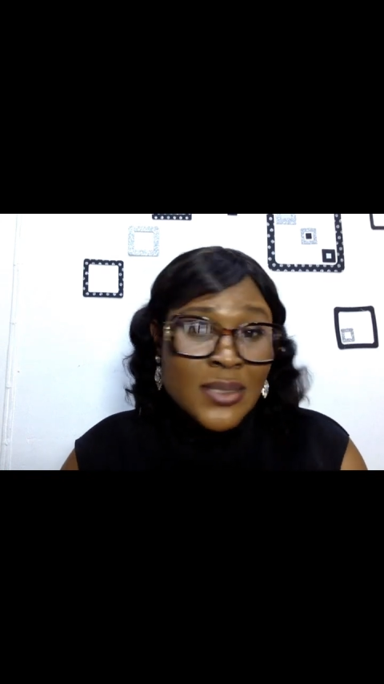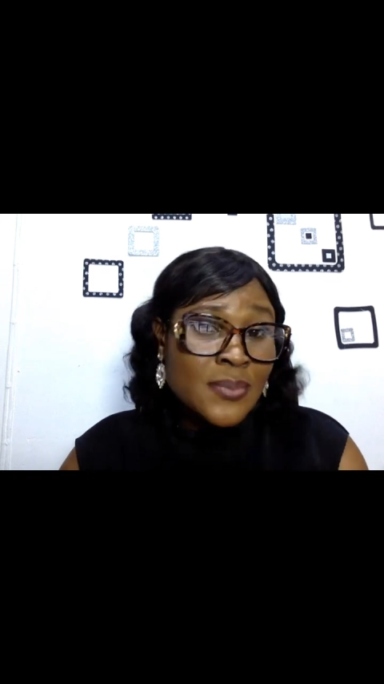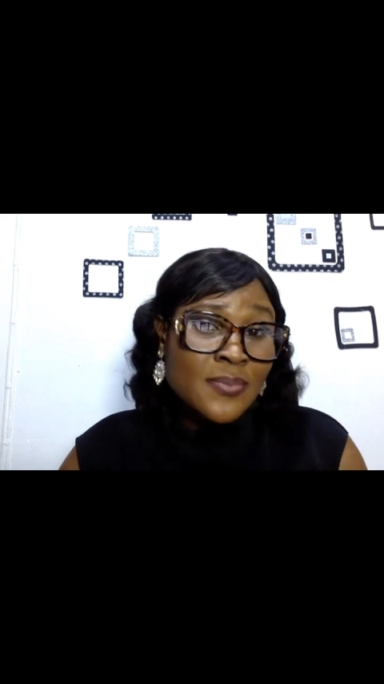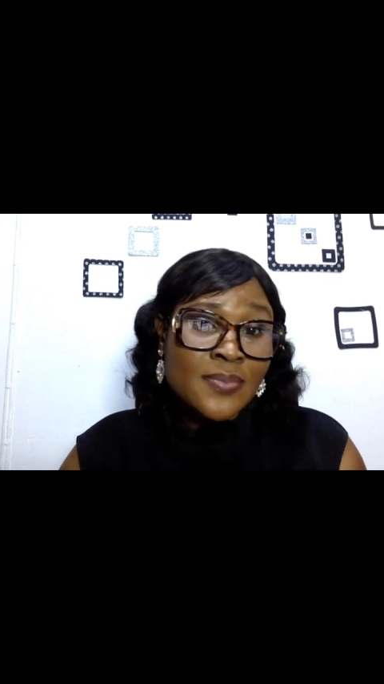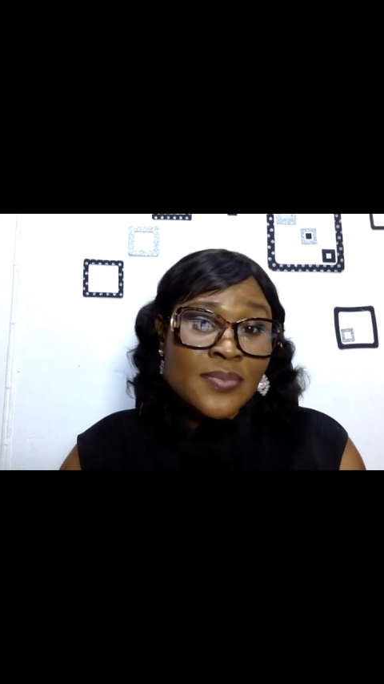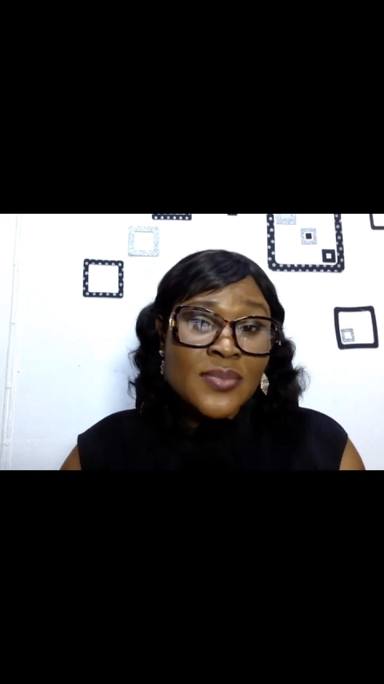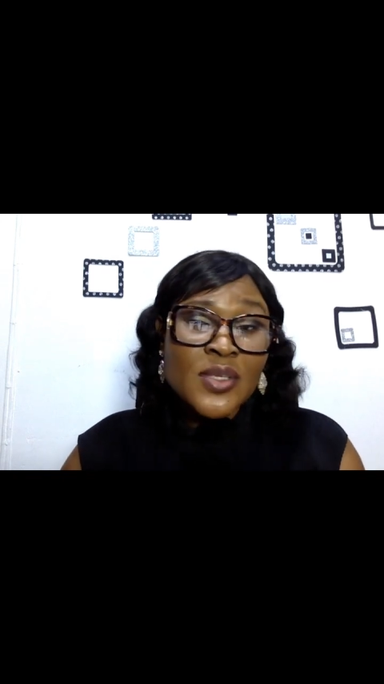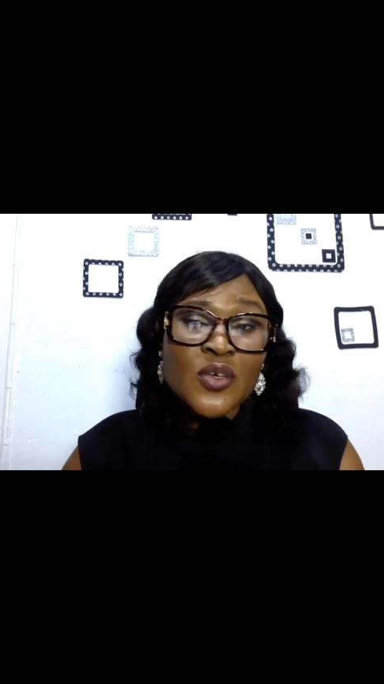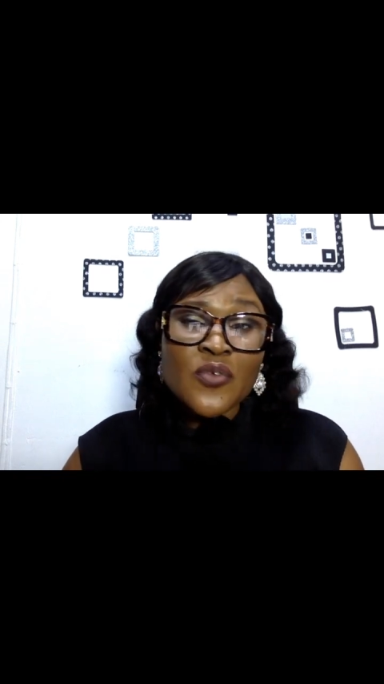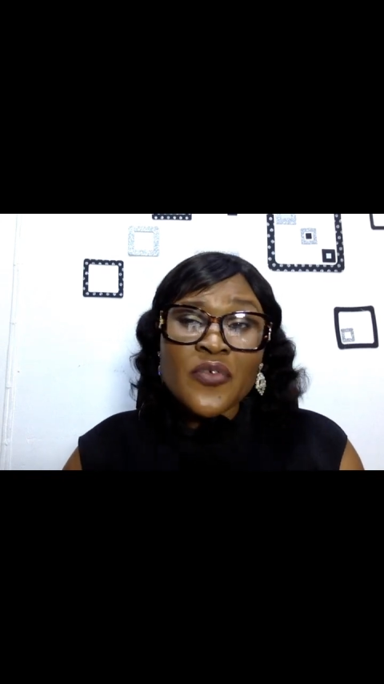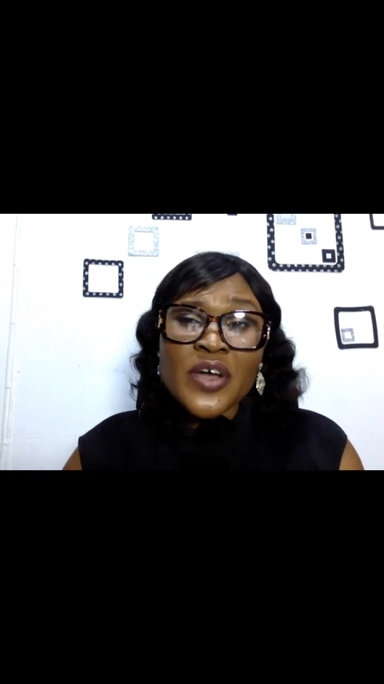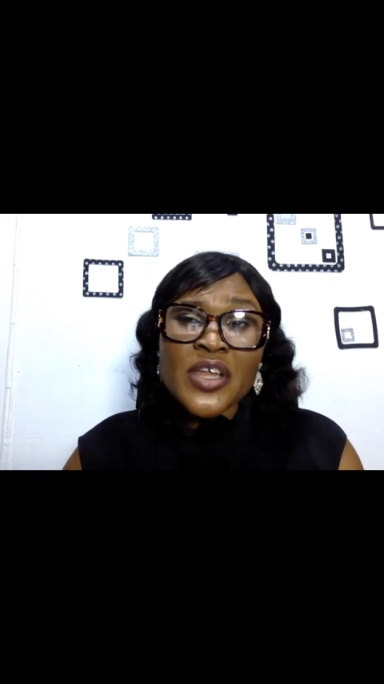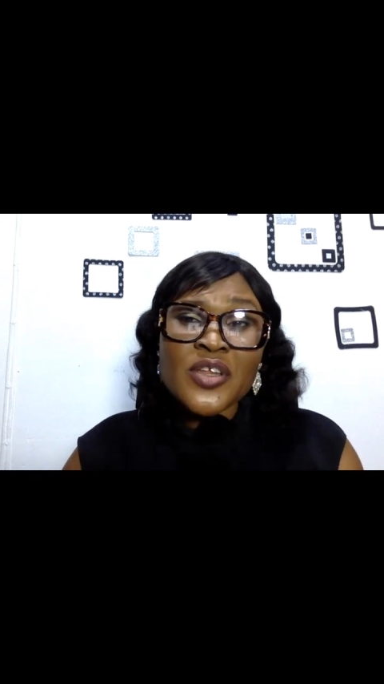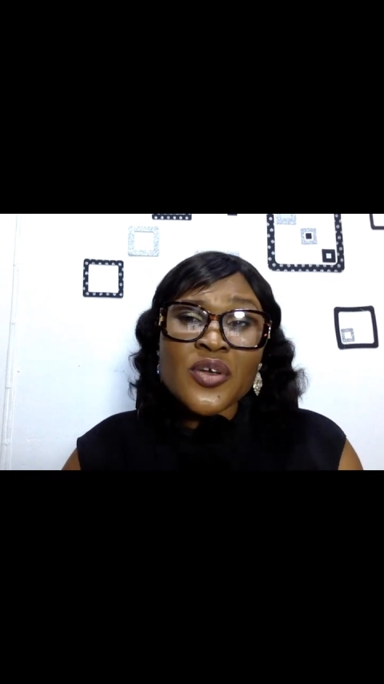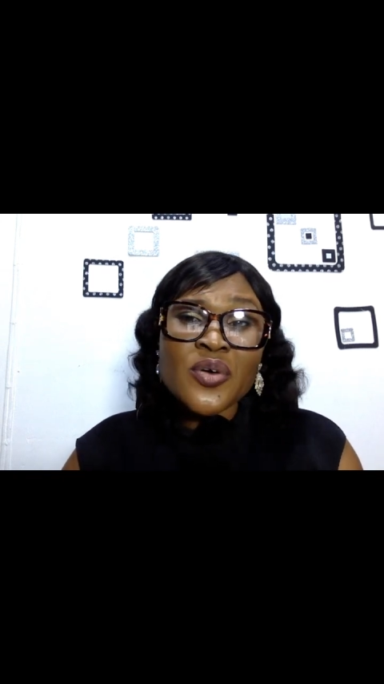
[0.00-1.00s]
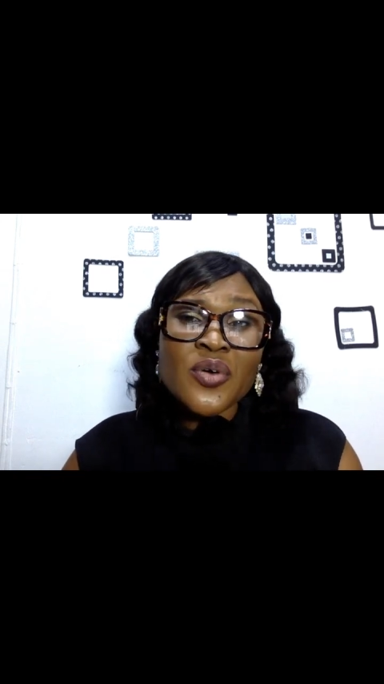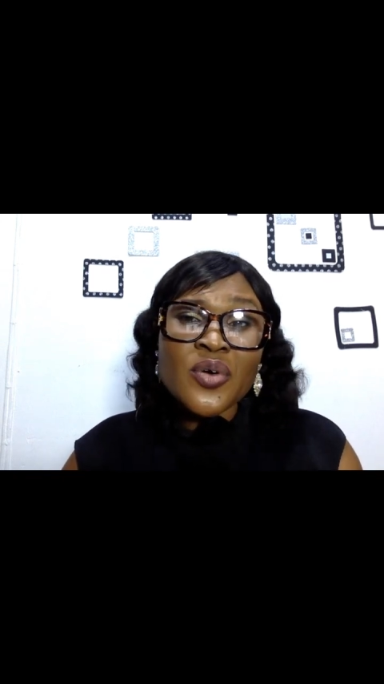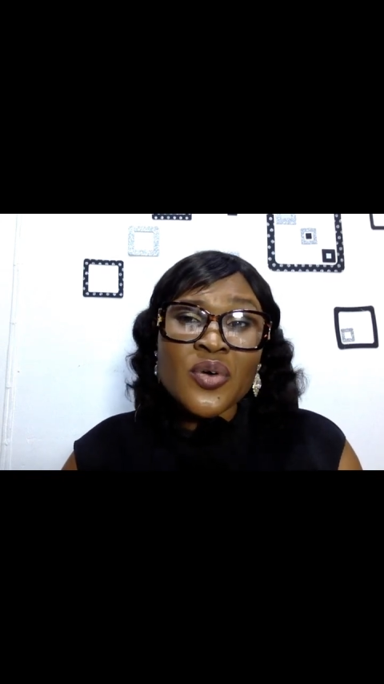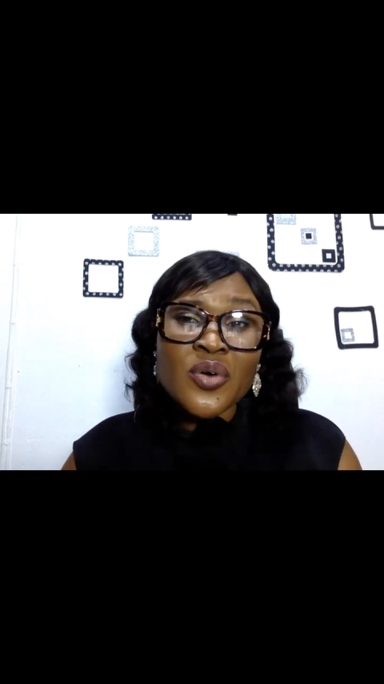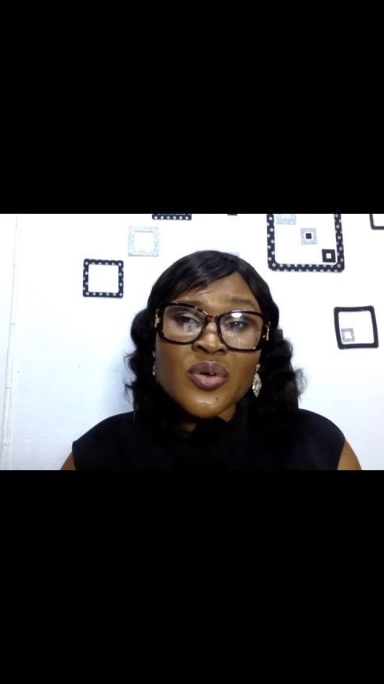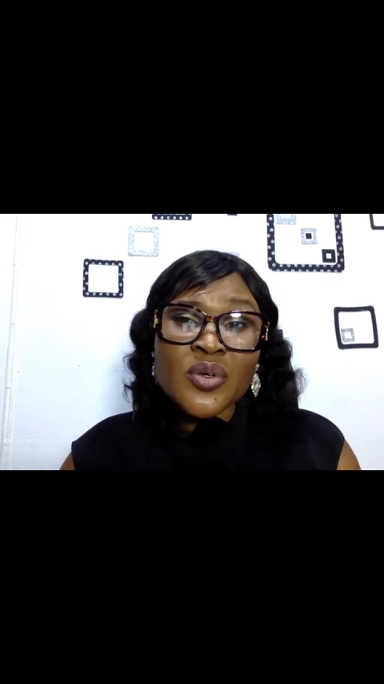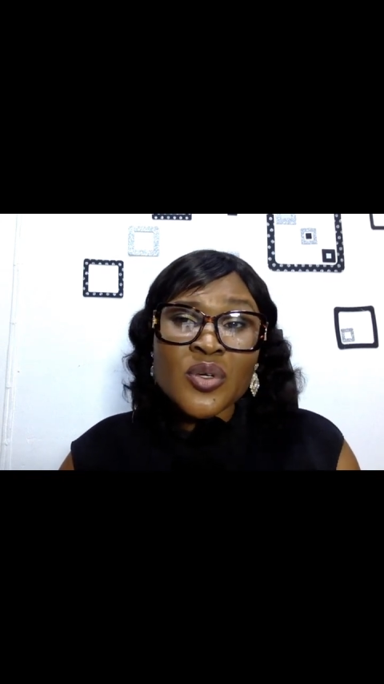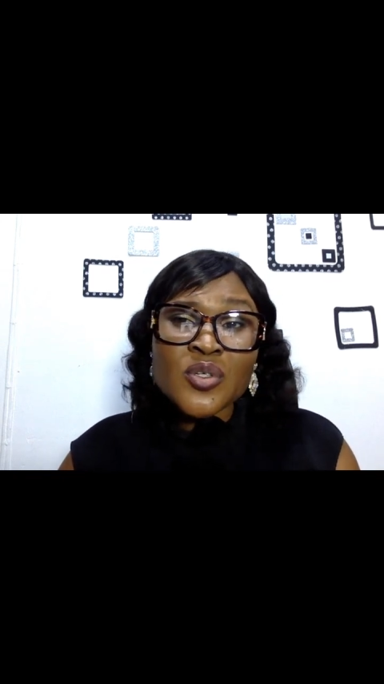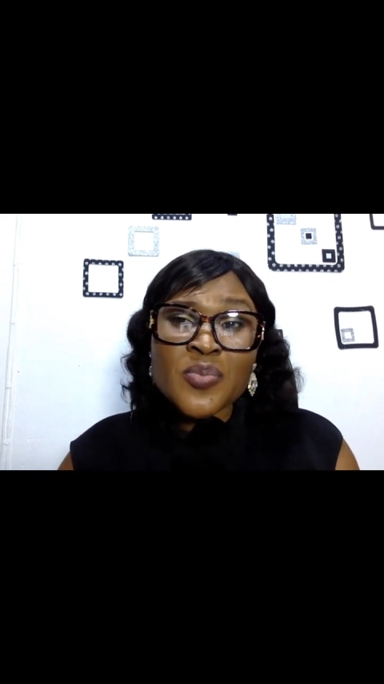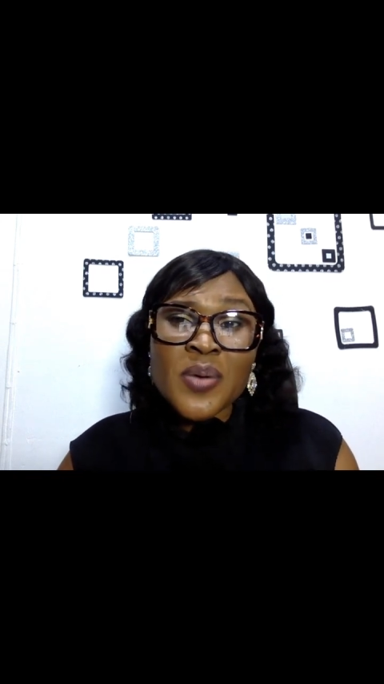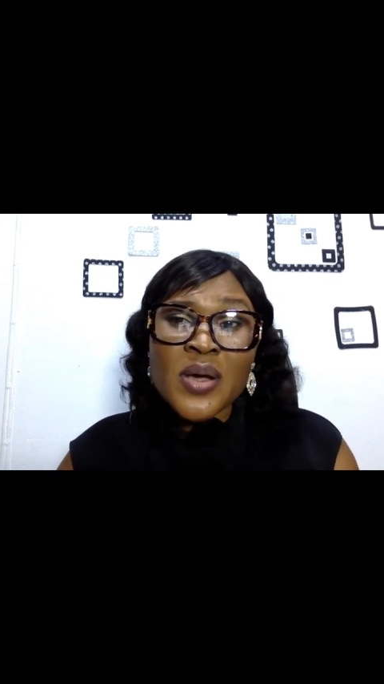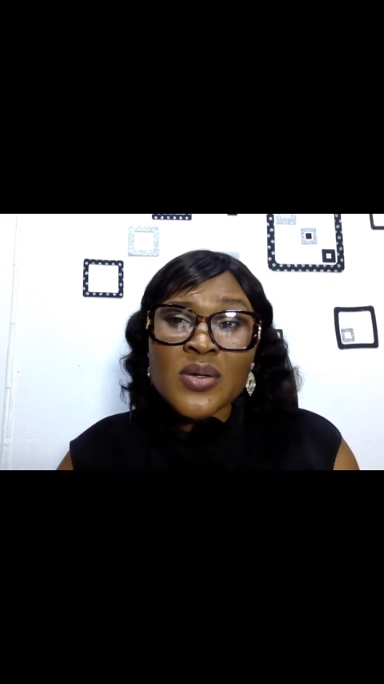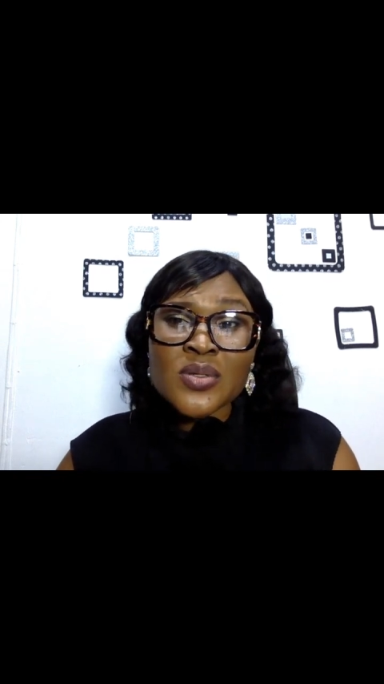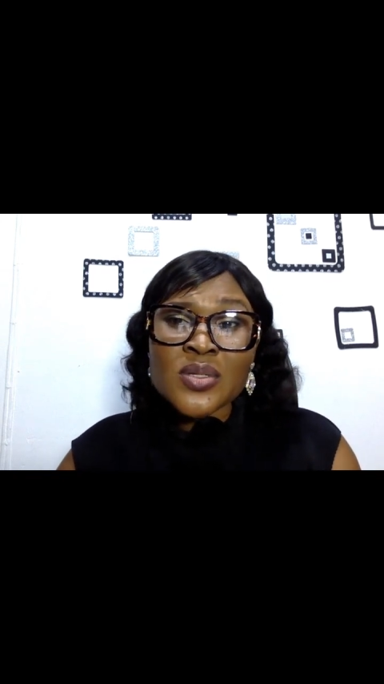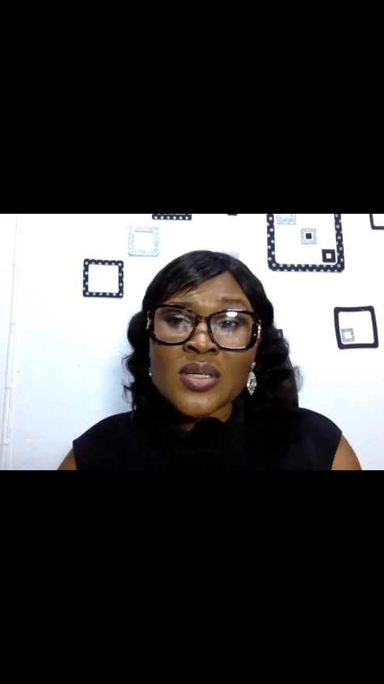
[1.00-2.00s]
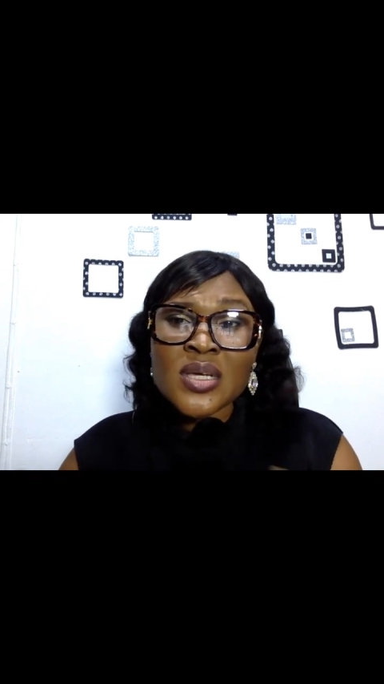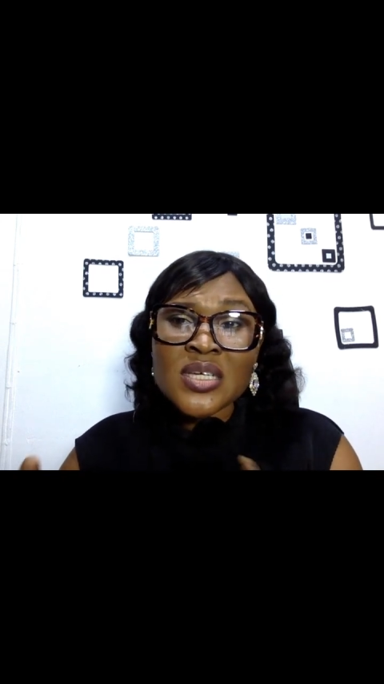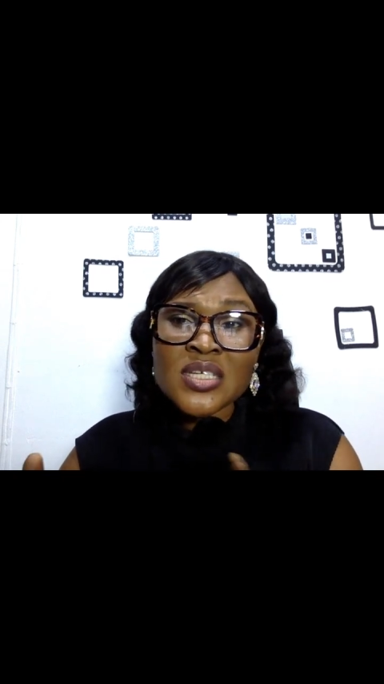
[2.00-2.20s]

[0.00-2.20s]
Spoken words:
You find your spouse